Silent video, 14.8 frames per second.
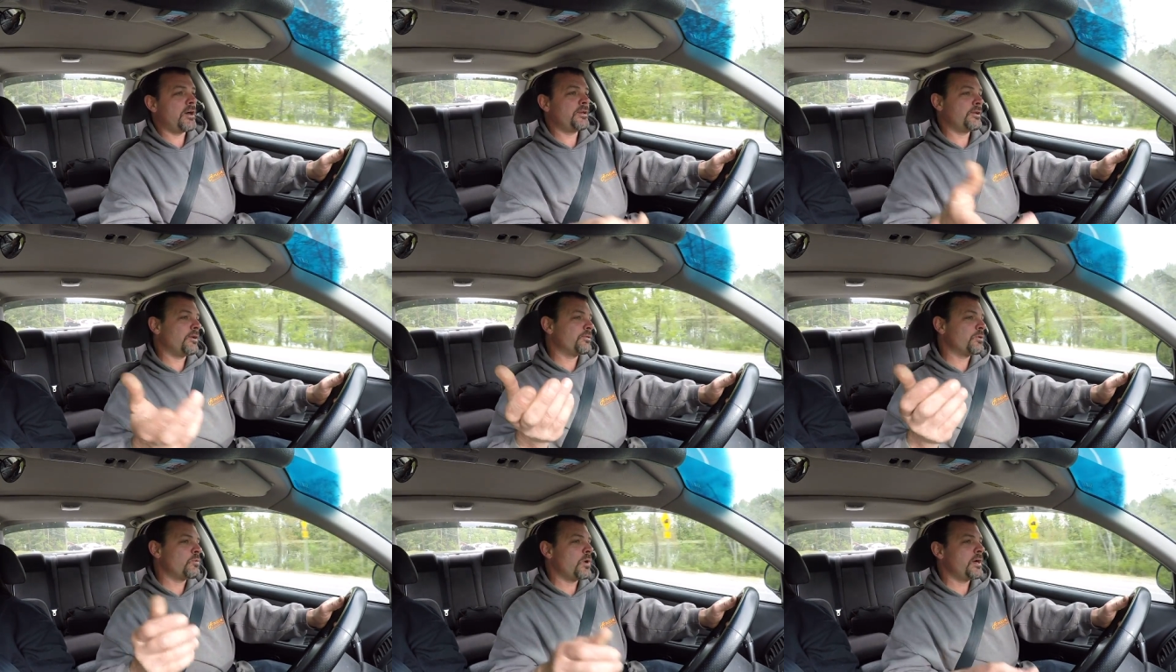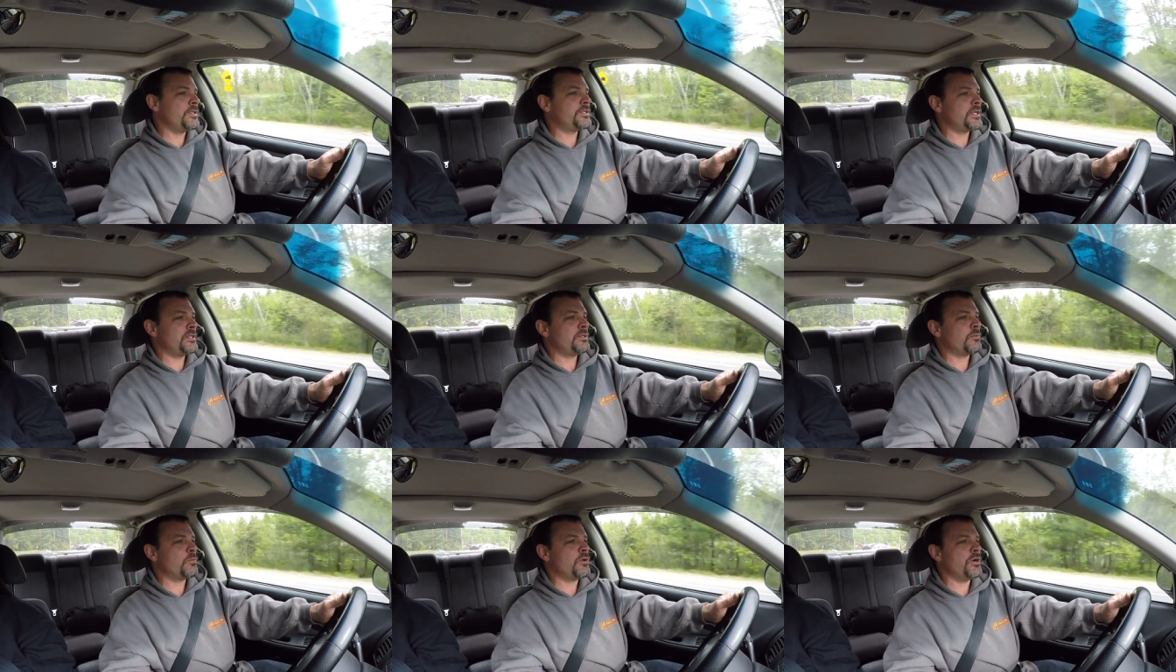You know, the ones
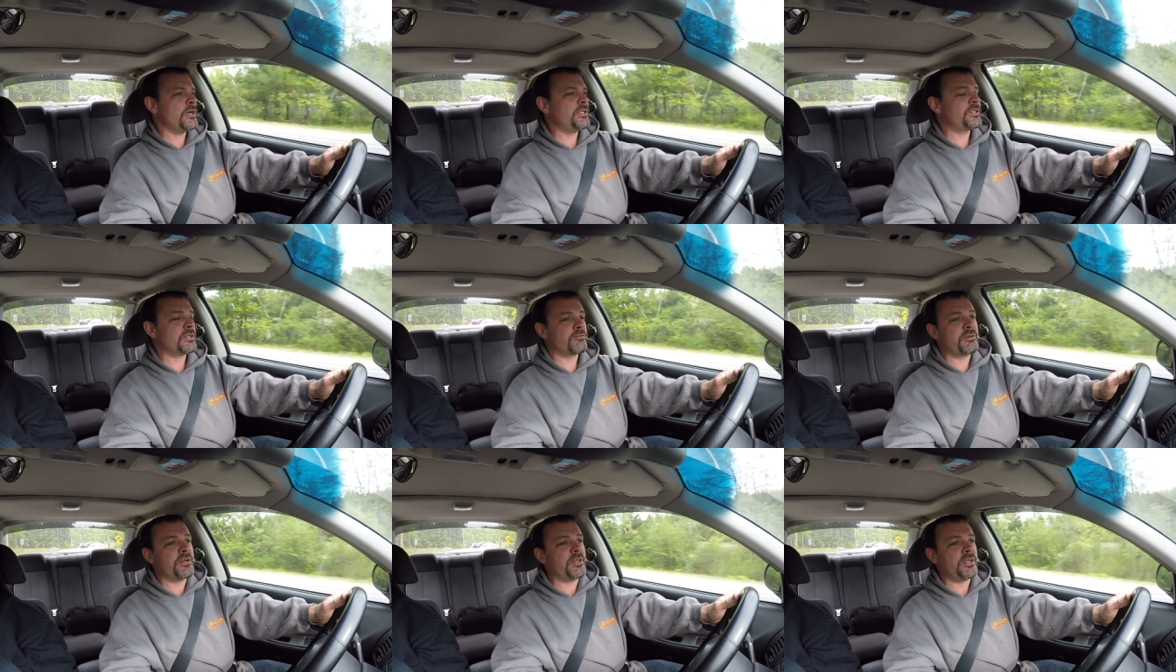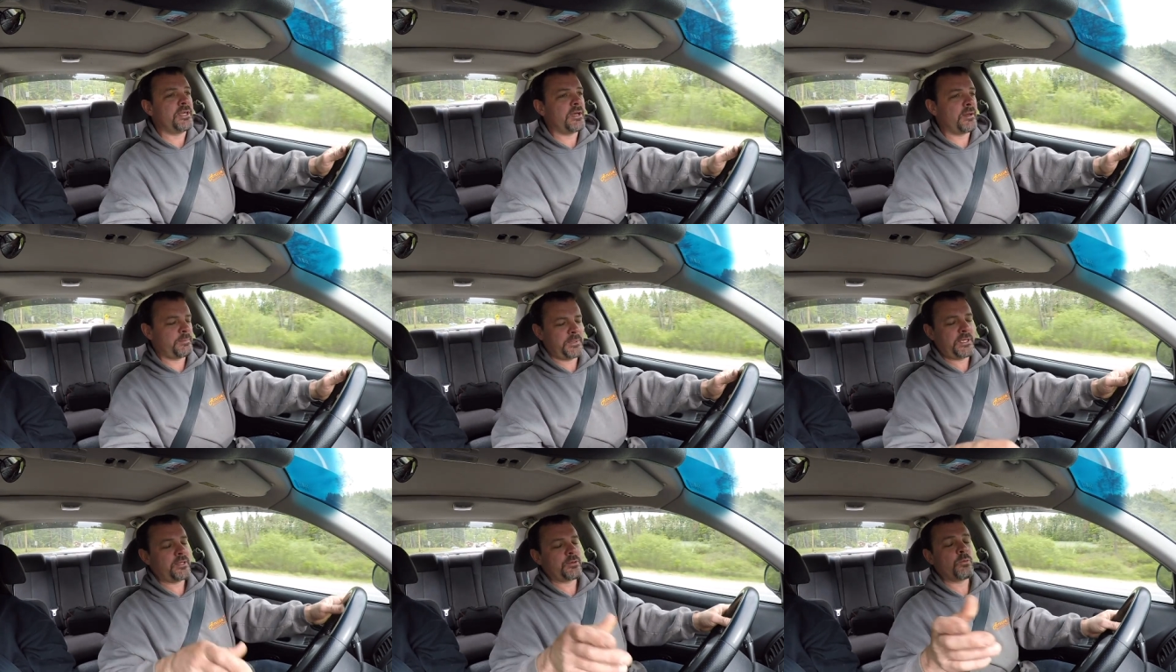in the woods are really,
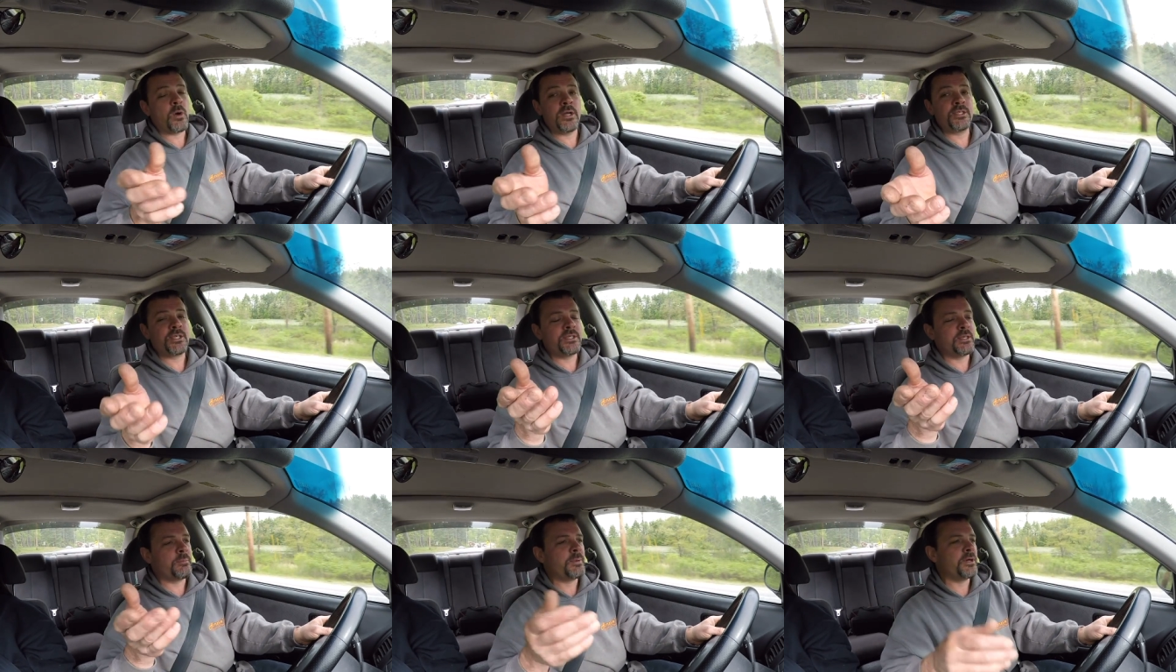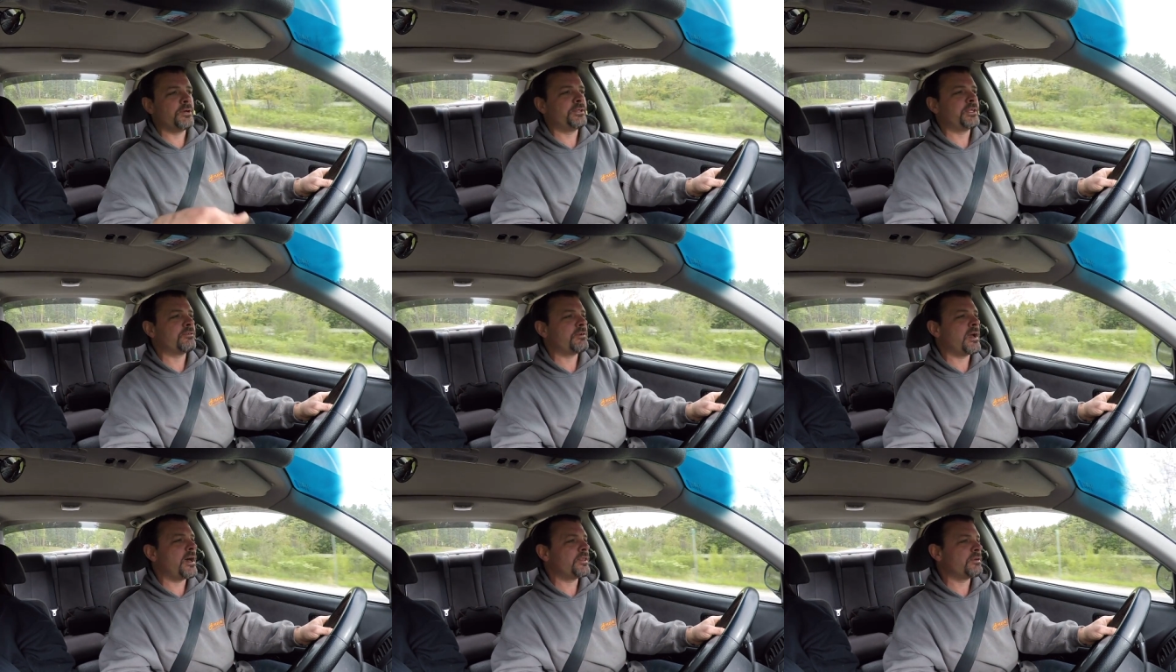the ones in the building
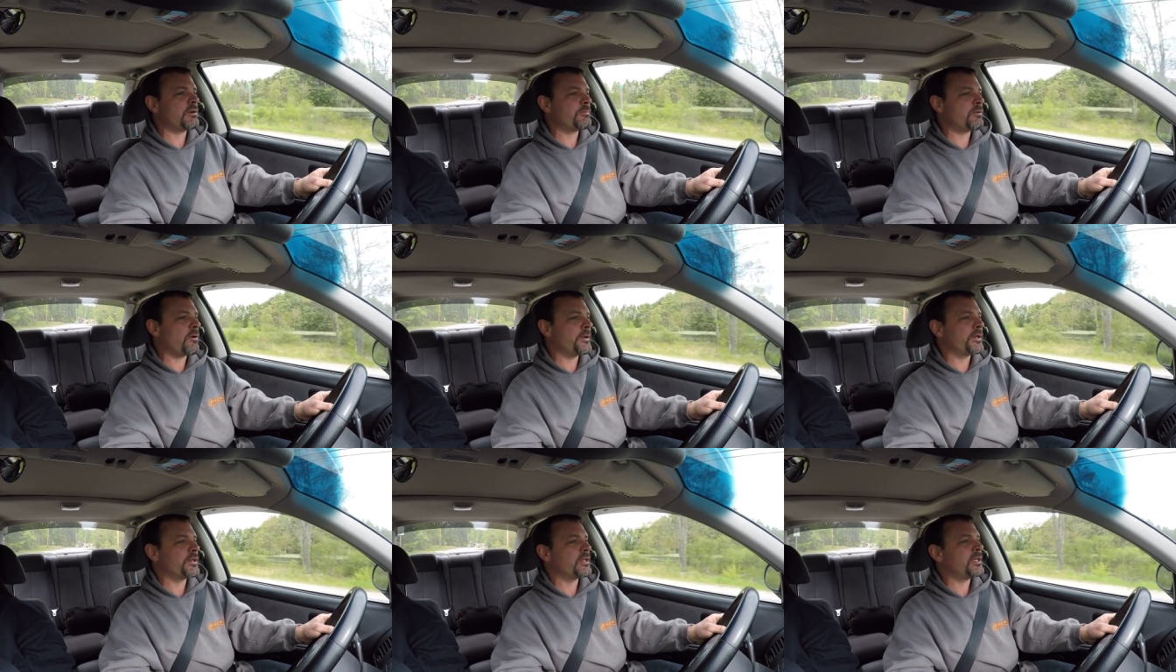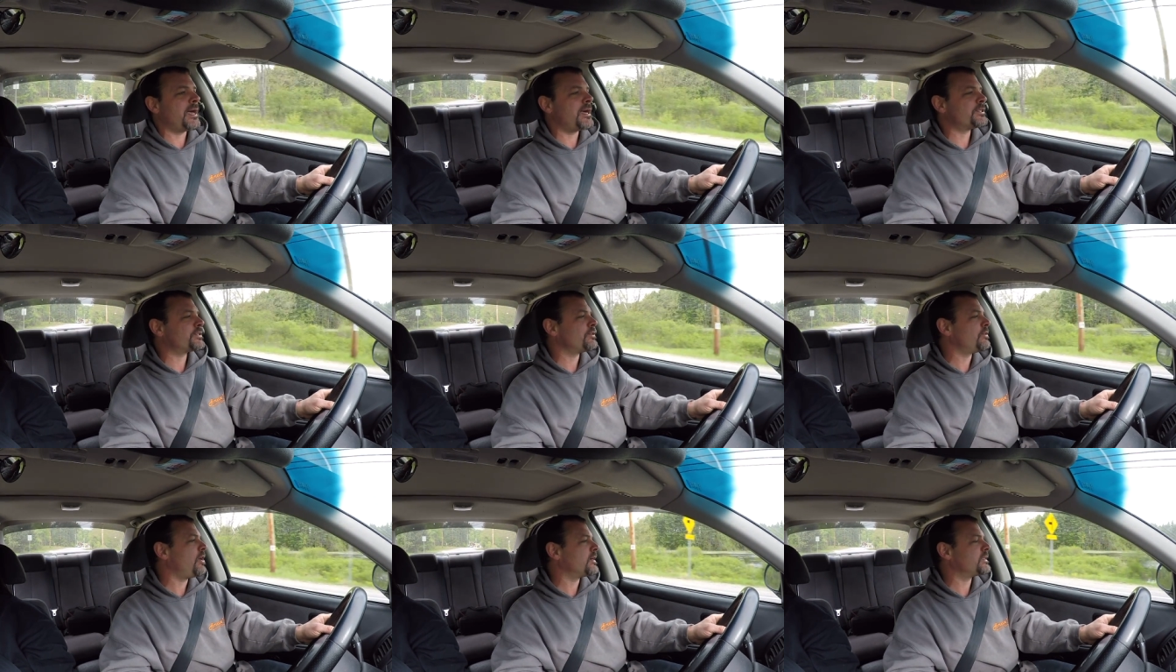rather are probably going to last
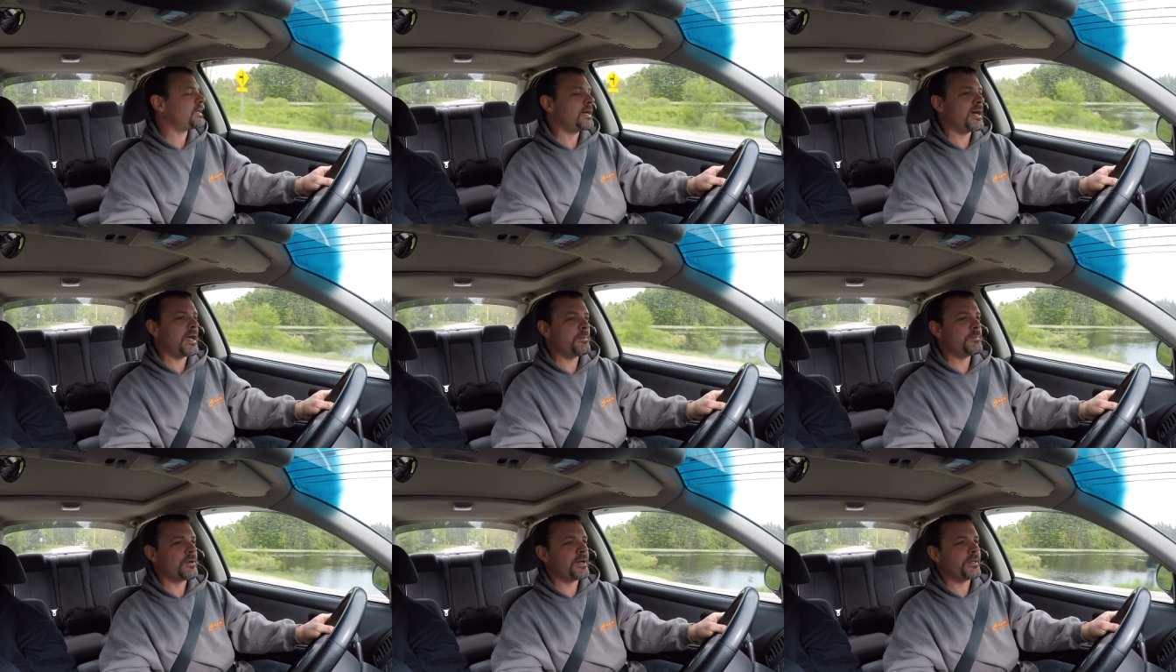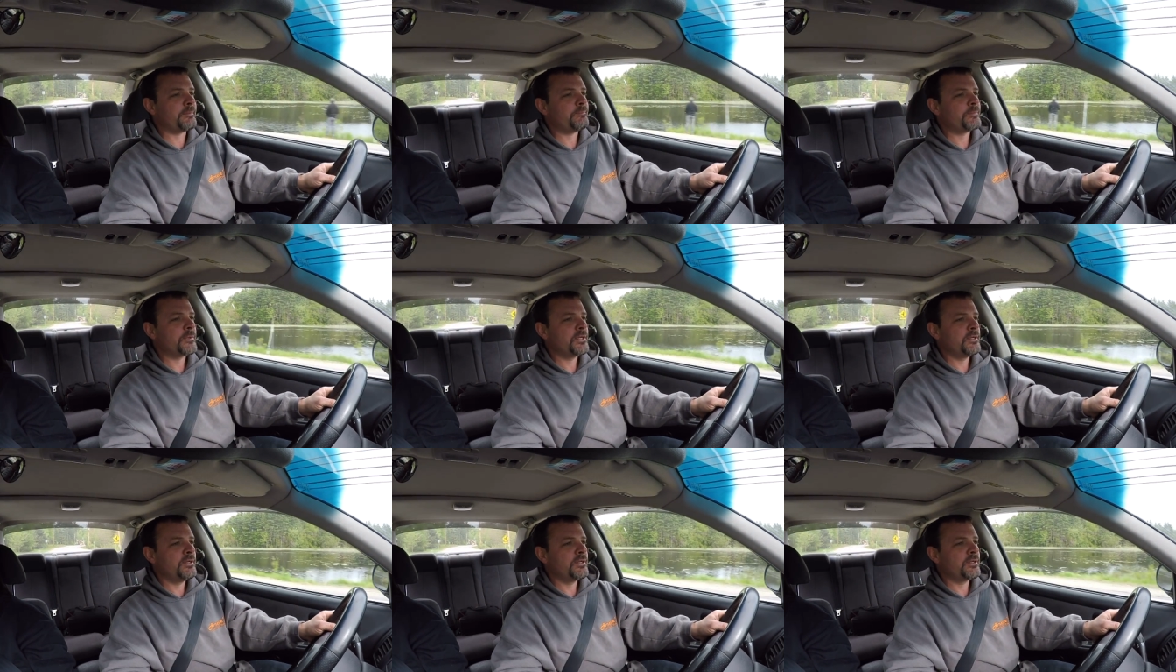a long time, but
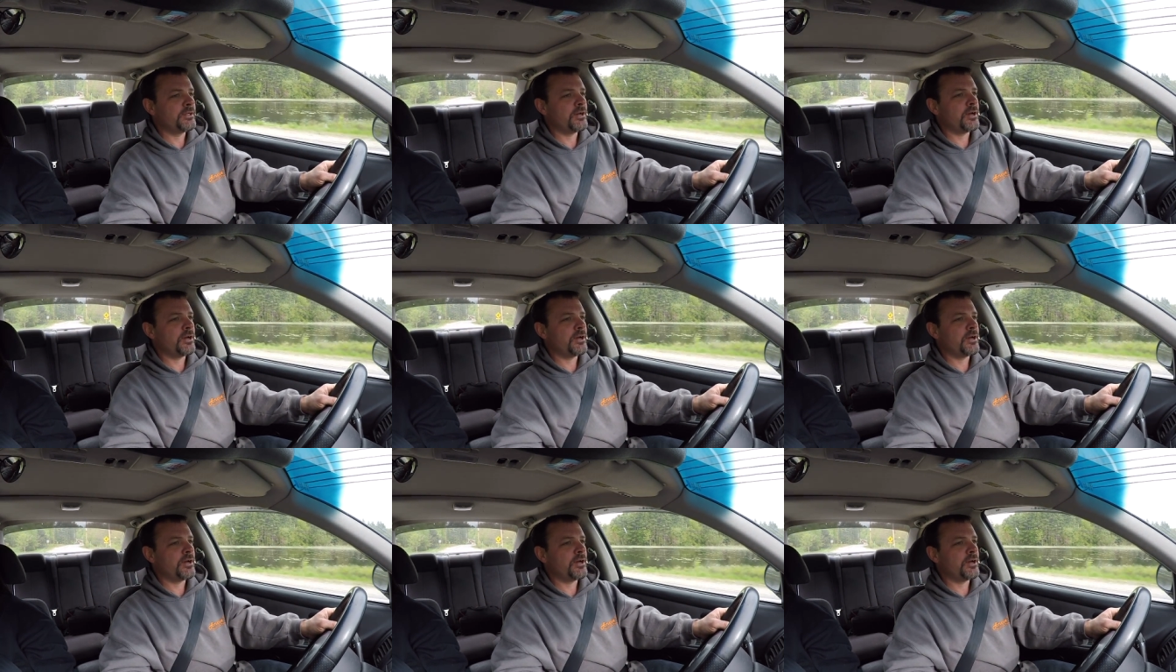you